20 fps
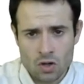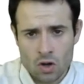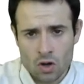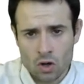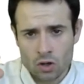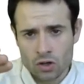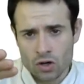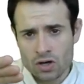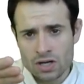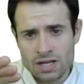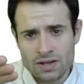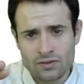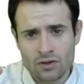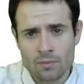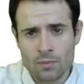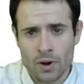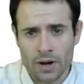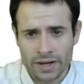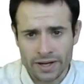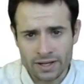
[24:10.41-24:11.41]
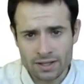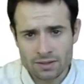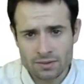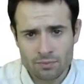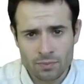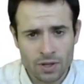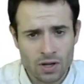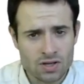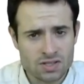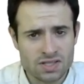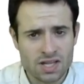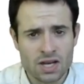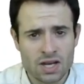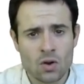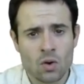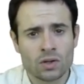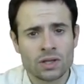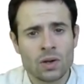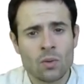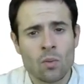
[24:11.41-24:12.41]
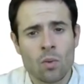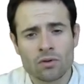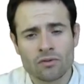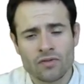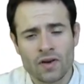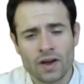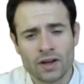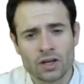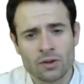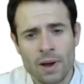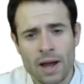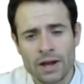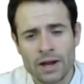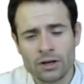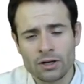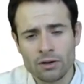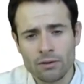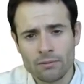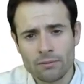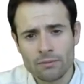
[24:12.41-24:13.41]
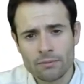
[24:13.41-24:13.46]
are going to leave the market because they know they won't find a buyer.